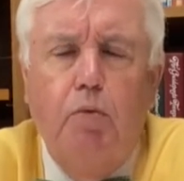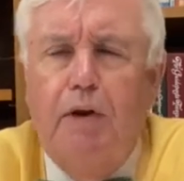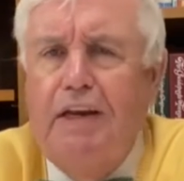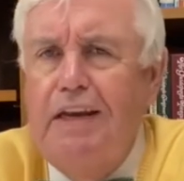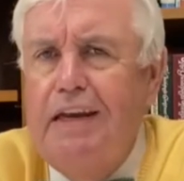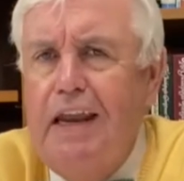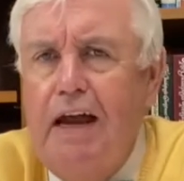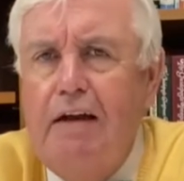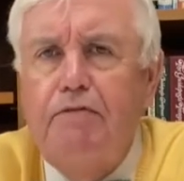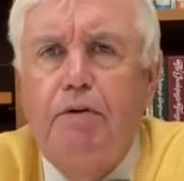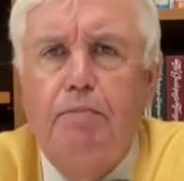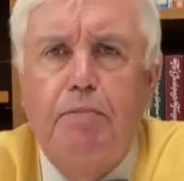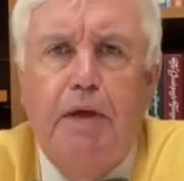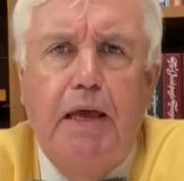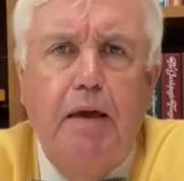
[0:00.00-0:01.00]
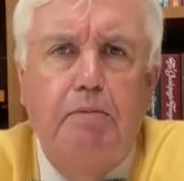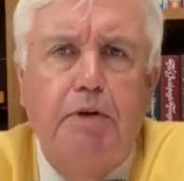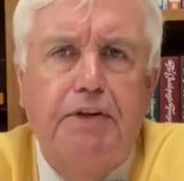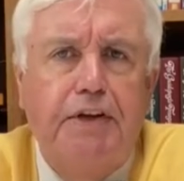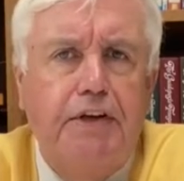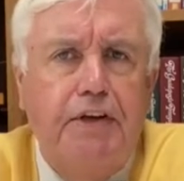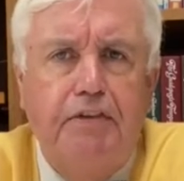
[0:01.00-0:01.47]
We'd never be
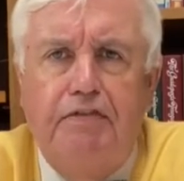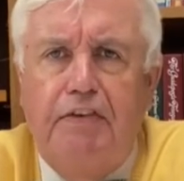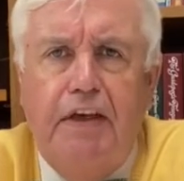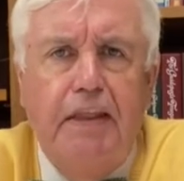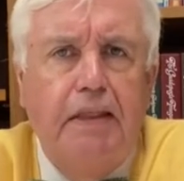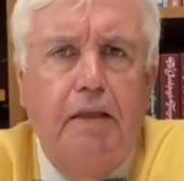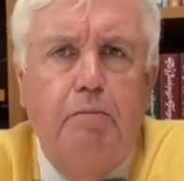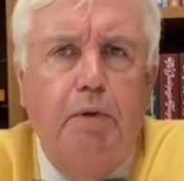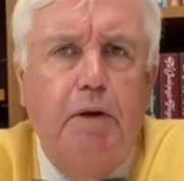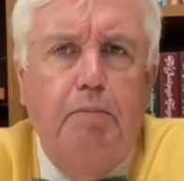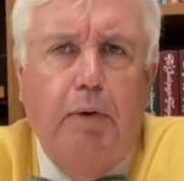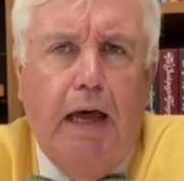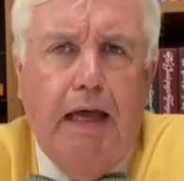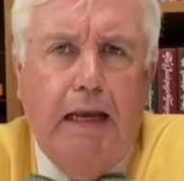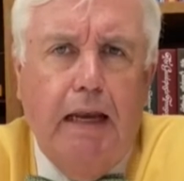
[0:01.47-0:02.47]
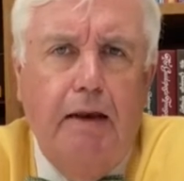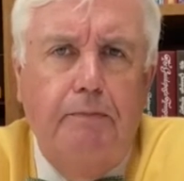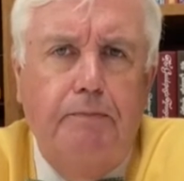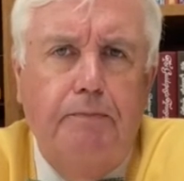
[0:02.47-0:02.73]
able to defeat them in battle.